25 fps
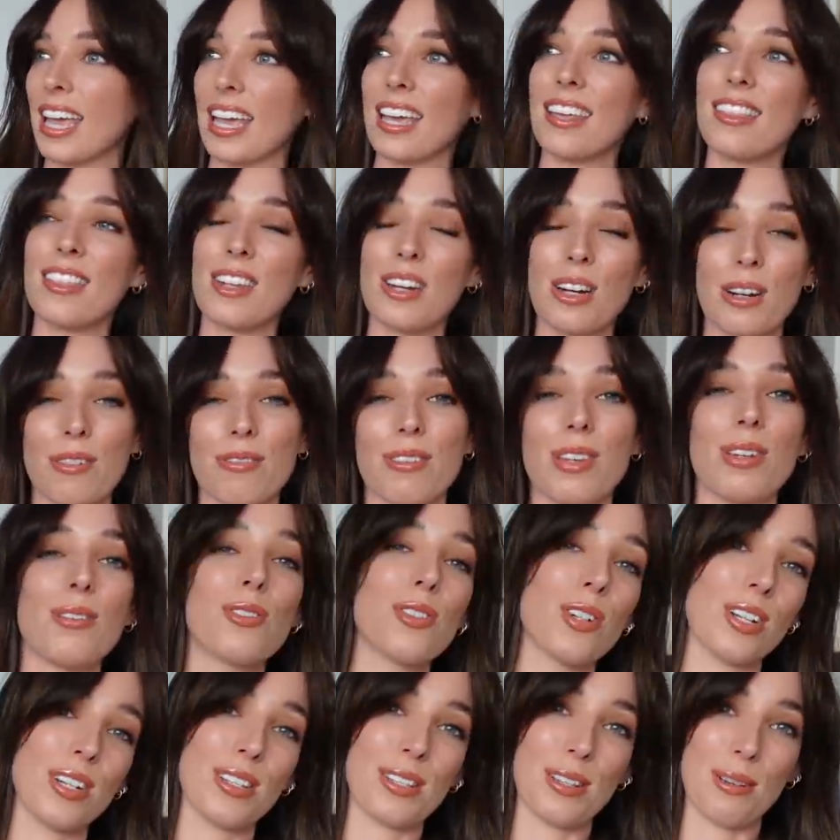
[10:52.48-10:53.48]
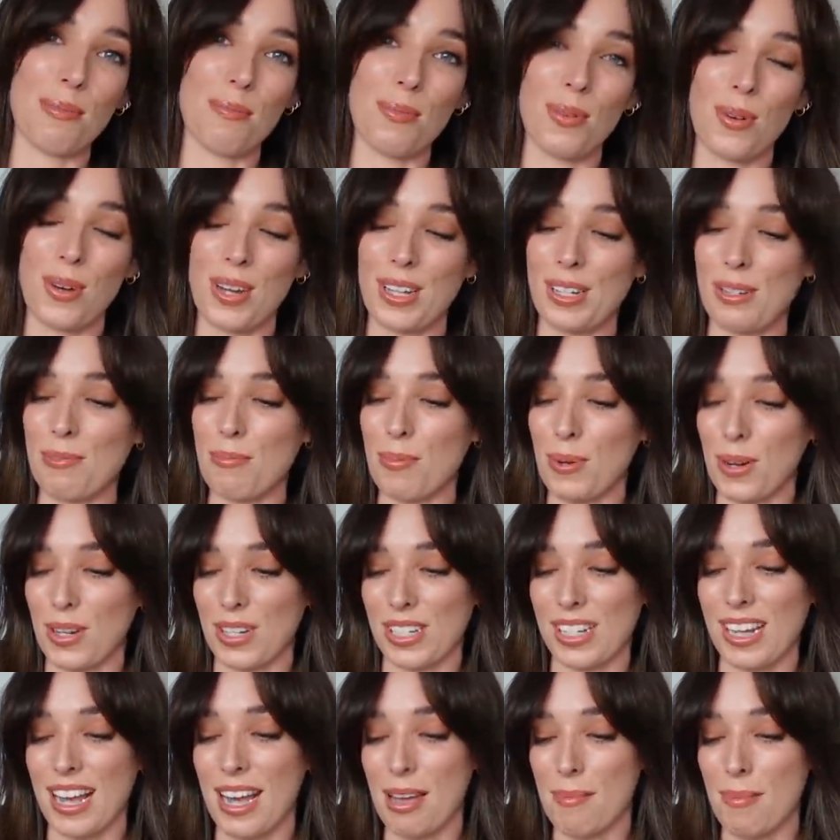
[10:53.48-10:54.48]
in the near future at some point,
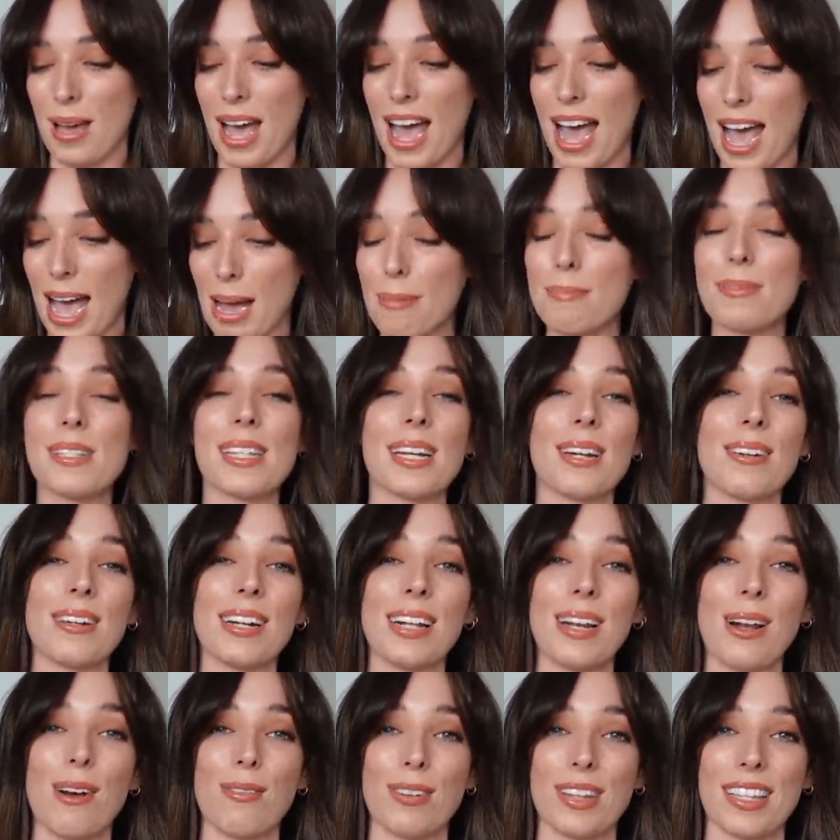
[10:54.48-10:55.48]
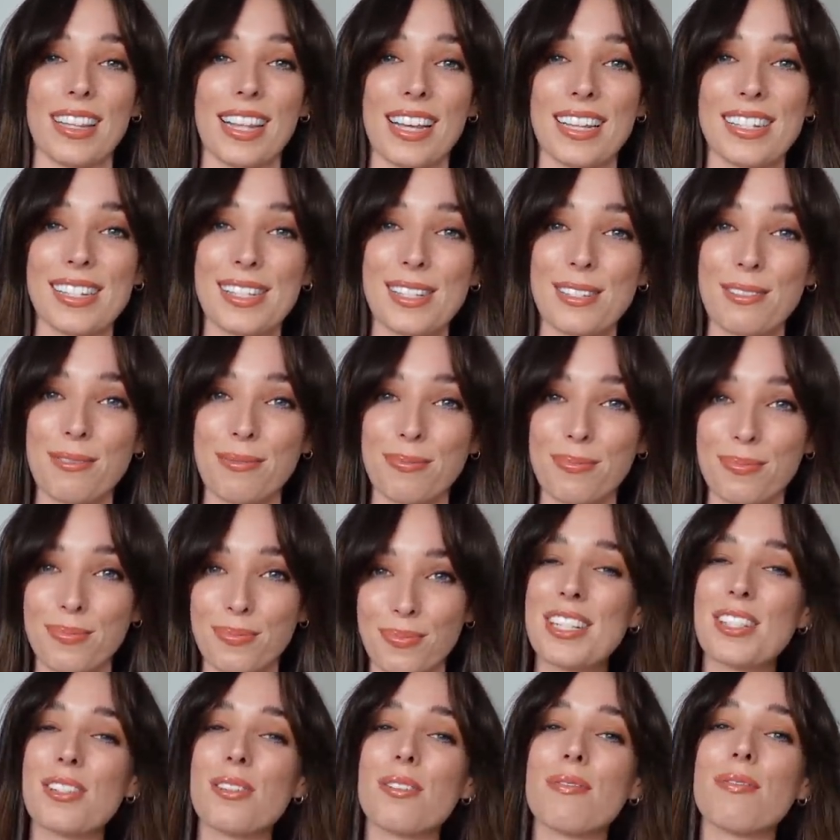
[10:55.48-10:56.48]
but I'm absolutely loving this.
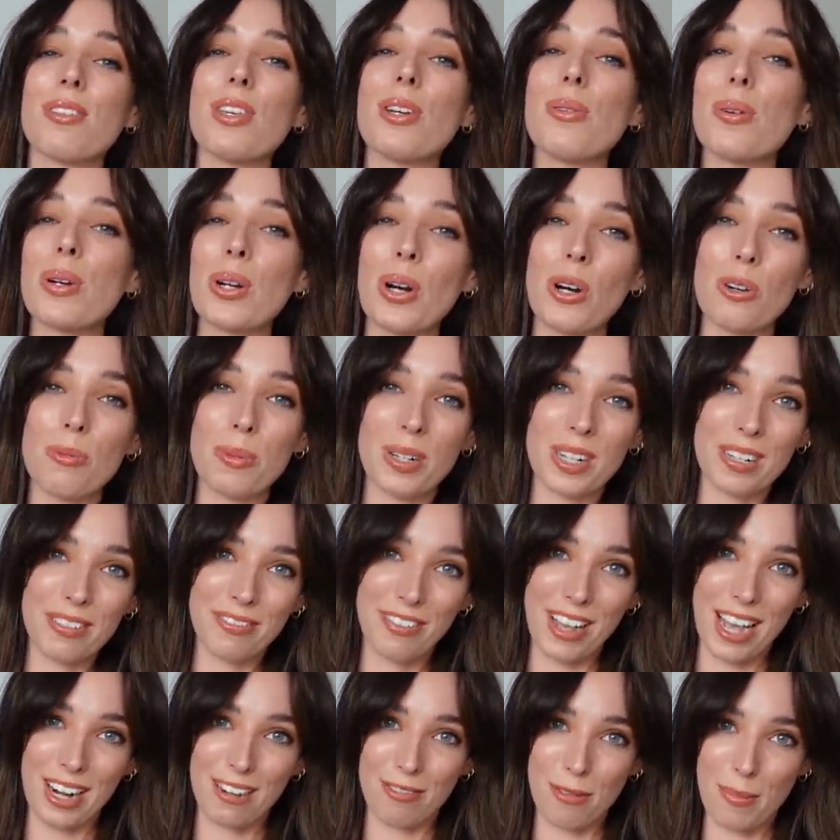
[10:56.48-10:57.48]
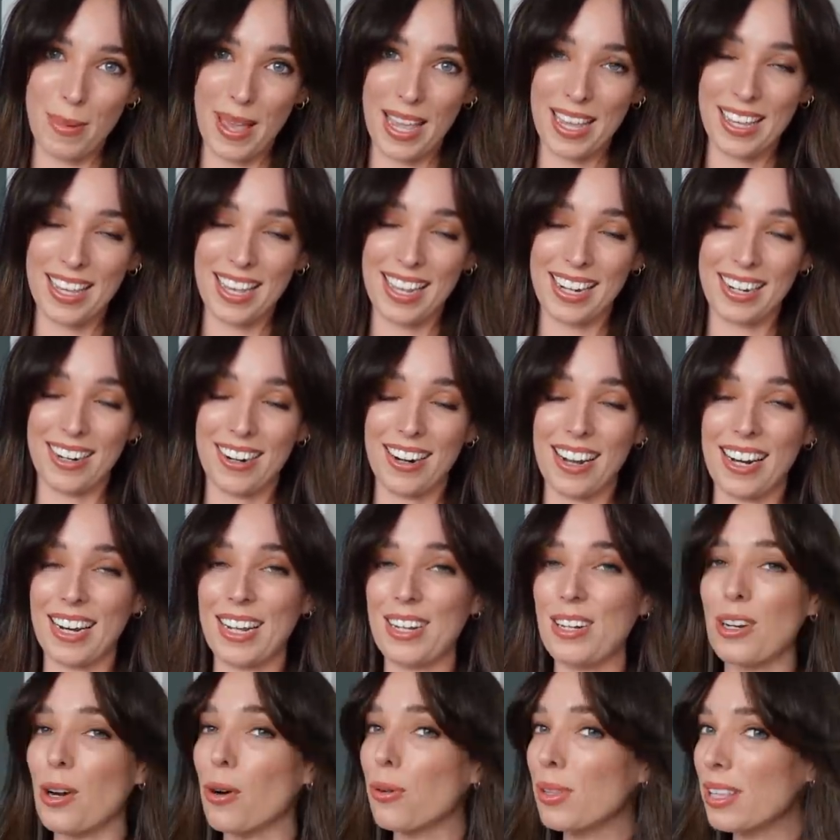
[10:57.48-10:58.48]
So if you at home are a fan of a painkiller, and
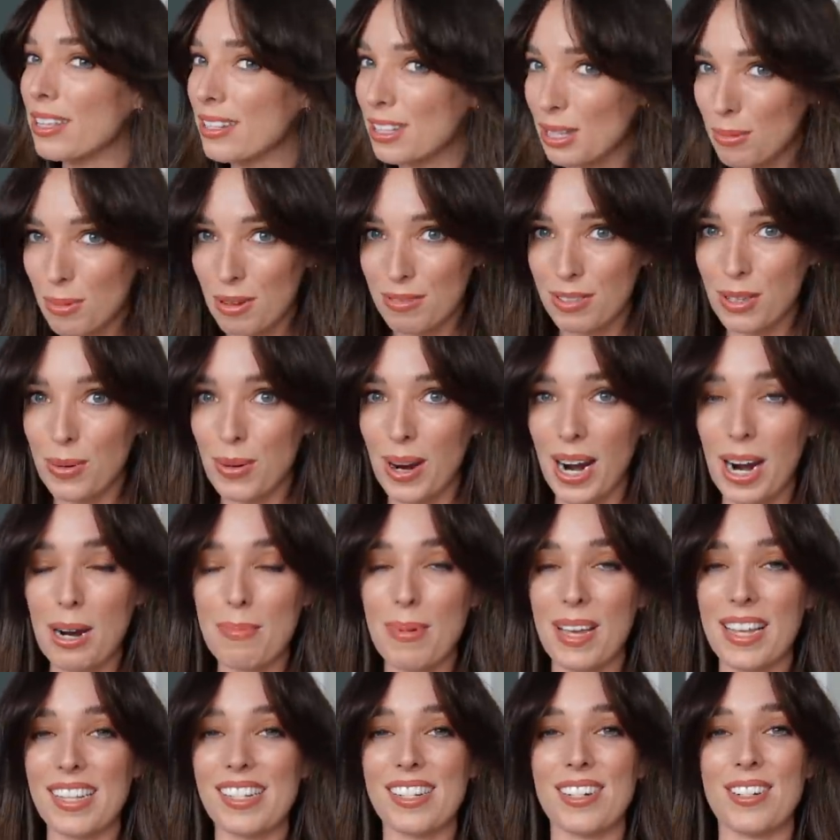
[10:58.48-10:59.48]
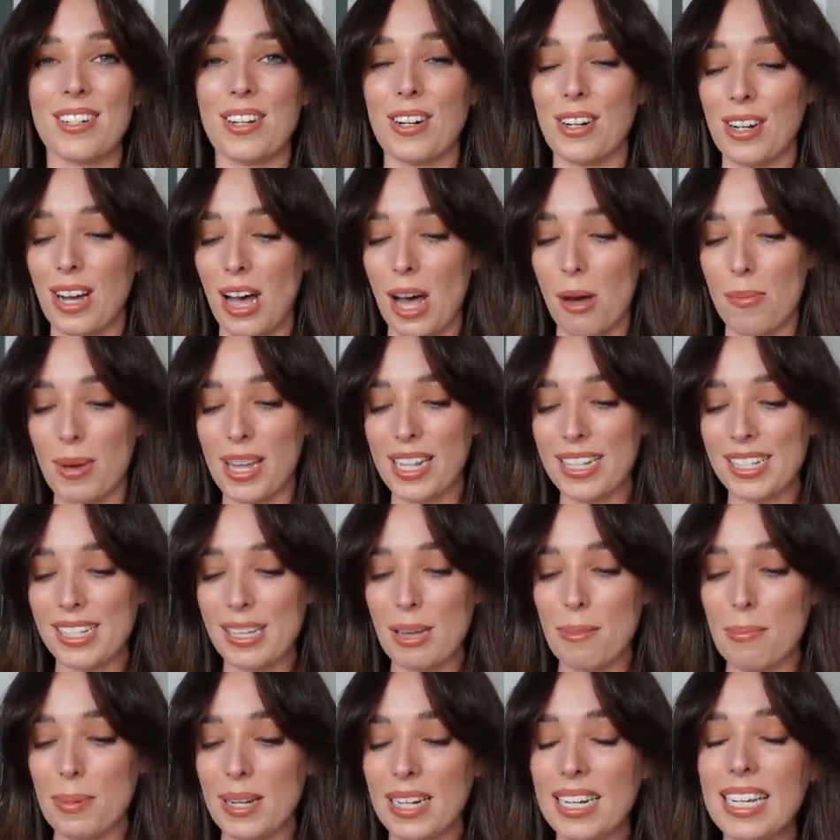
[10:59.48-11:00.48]
I know that some of you are based on your comments,
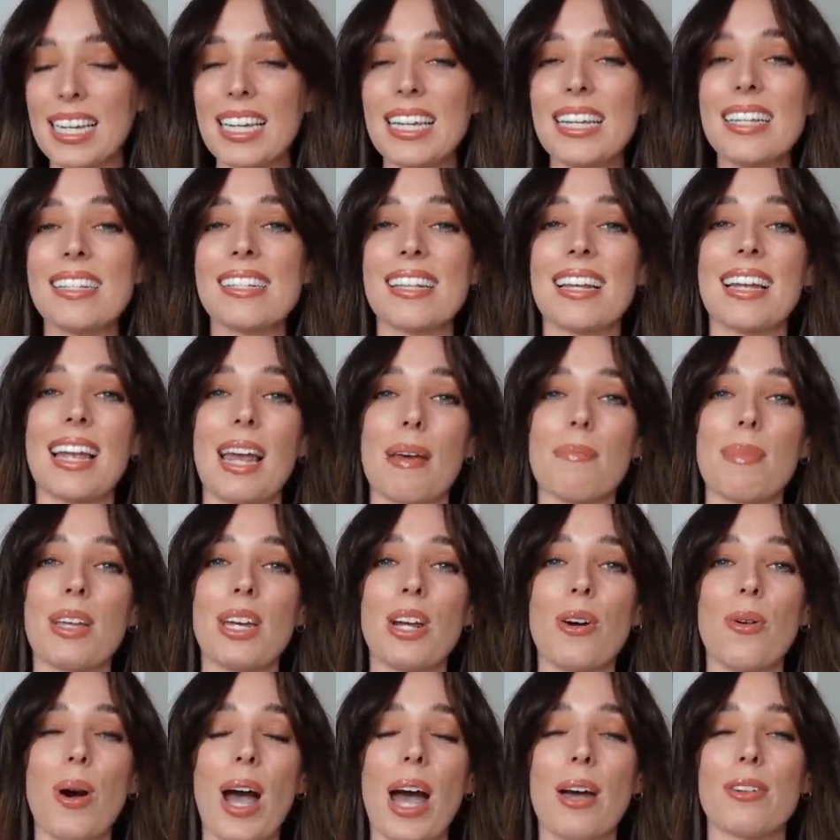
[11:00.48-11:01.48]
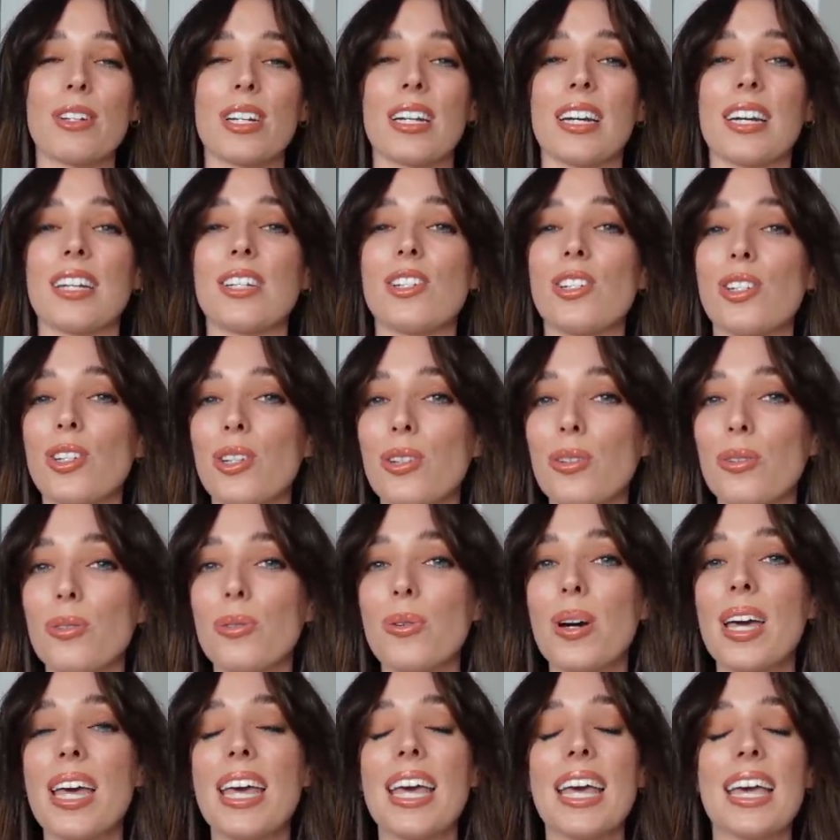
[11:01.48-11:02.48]
please let me know how did I
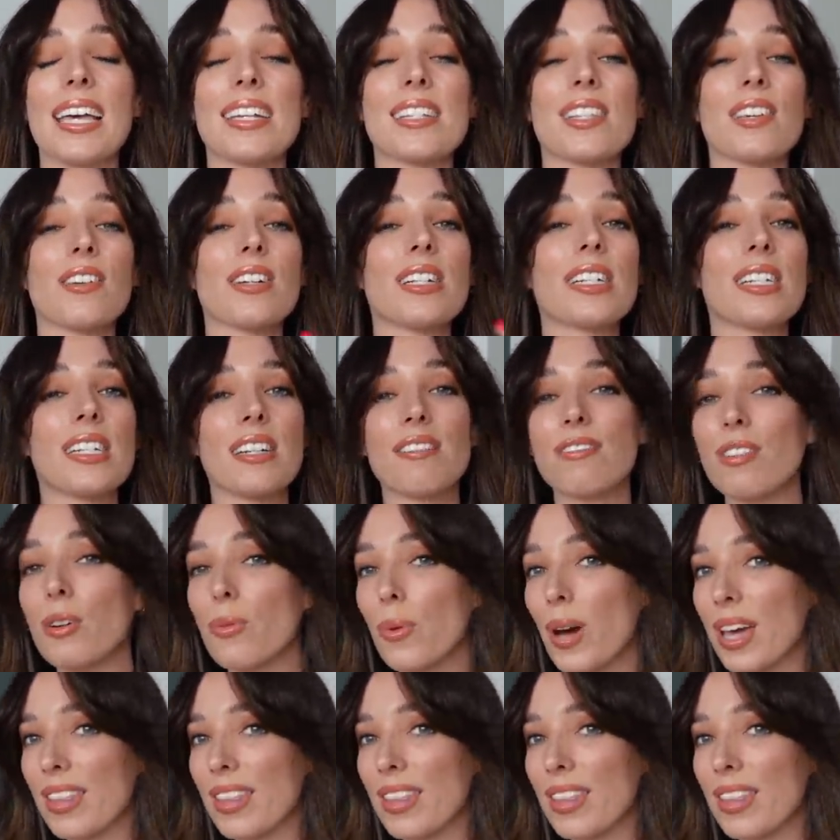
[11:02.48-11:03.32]
do? Is there a different